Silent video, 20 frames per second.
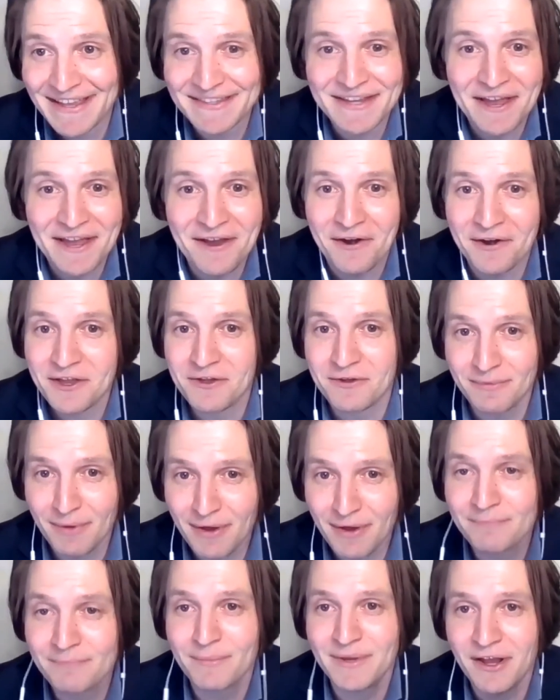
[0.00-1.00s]
as I argue, and
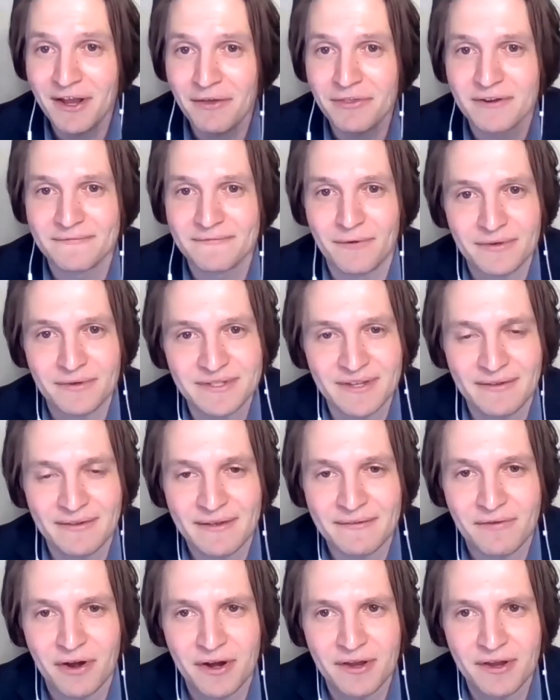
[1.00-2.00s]
many other folks
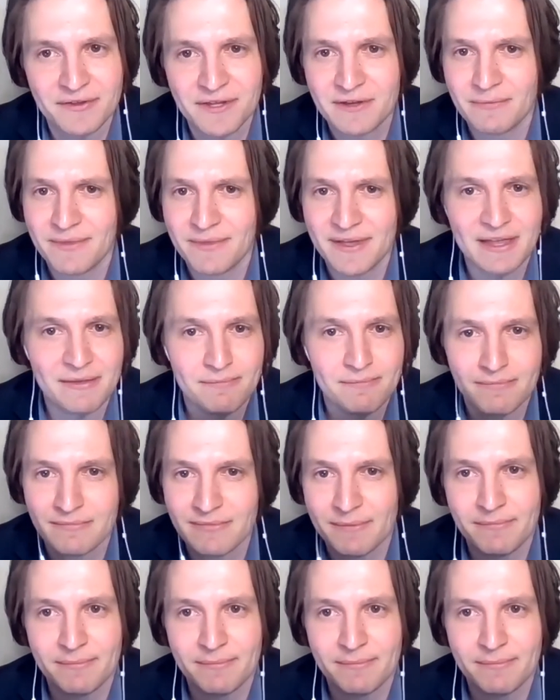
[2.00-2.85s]
have argued too, I'm thinking